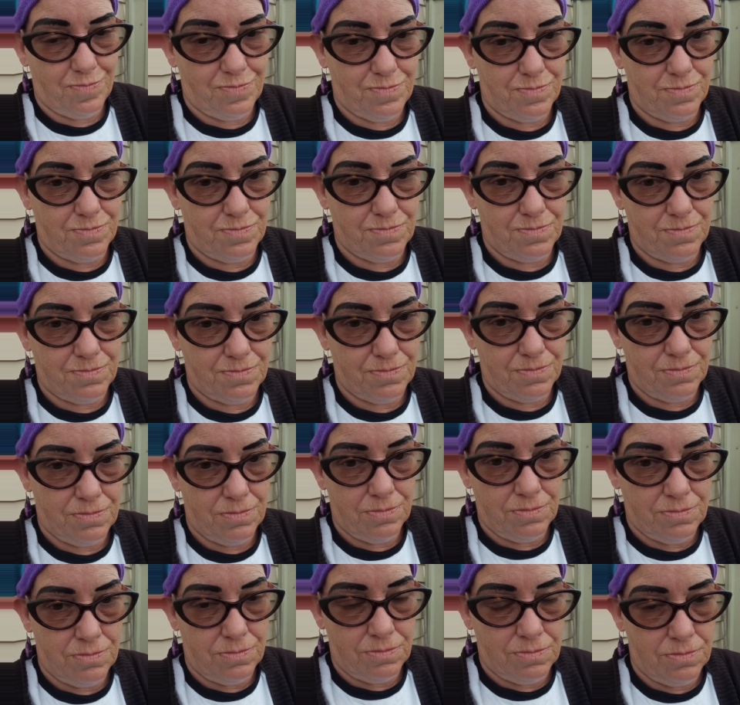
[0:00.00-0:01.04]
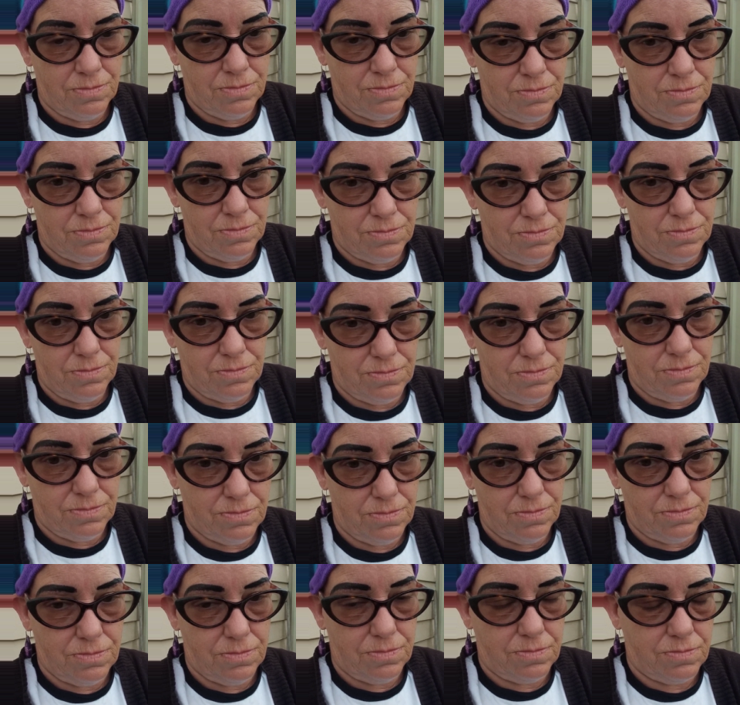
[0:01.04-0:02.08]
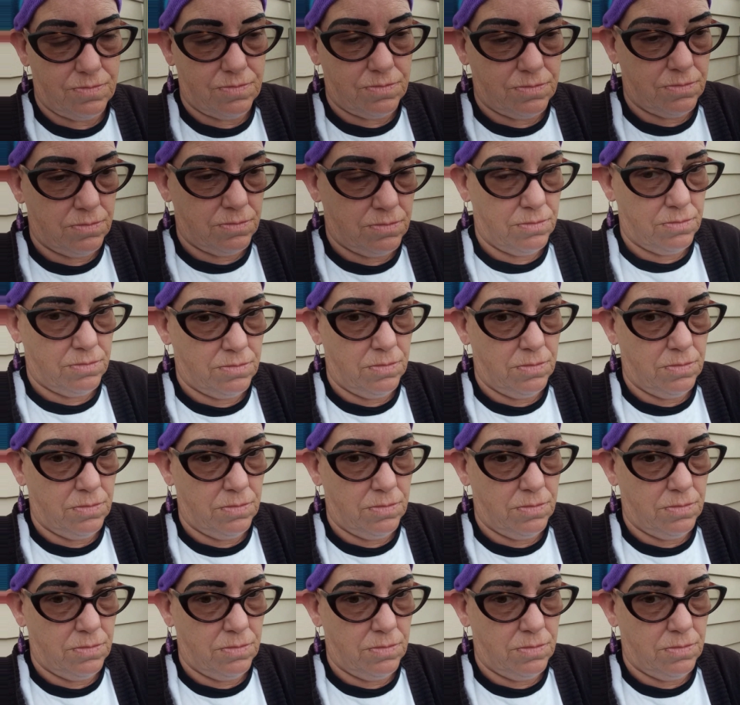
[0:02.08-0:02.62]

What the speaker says: (silence)